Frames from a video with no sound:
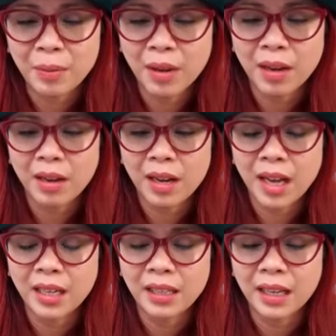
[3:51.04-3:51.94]
uh,
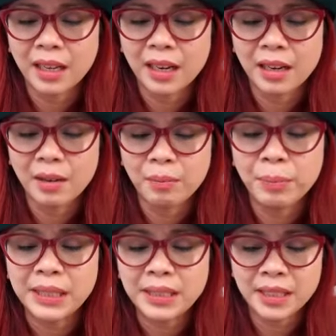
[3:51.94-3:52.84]
kind of like a
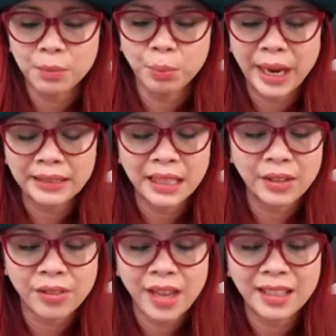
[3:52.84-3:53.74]
business
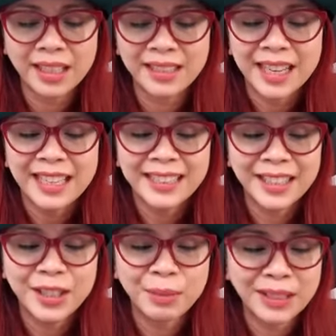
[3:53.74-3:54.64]
branding thing that
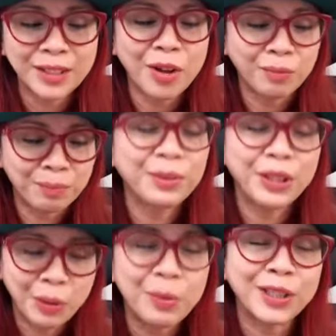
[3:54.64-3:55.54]
tells me it's called
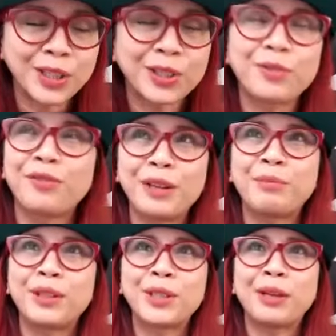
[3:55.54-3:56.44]
you know pressure free
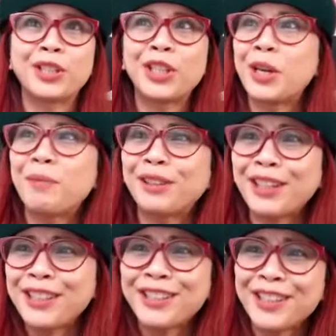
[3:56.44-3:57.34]
persuasion and i'm like
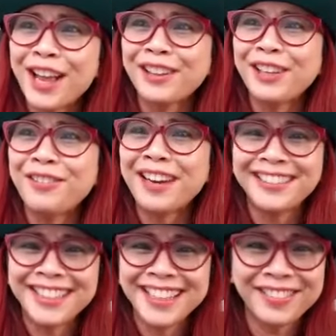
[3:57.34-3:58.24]
that's exactly what i
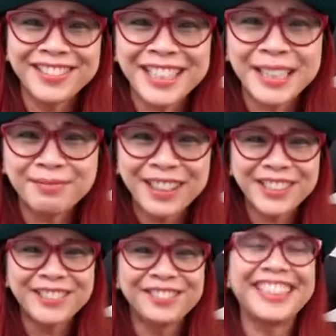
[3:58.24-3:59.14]
did it was like
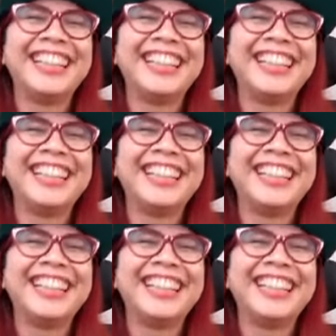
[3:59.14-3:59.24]
pressure free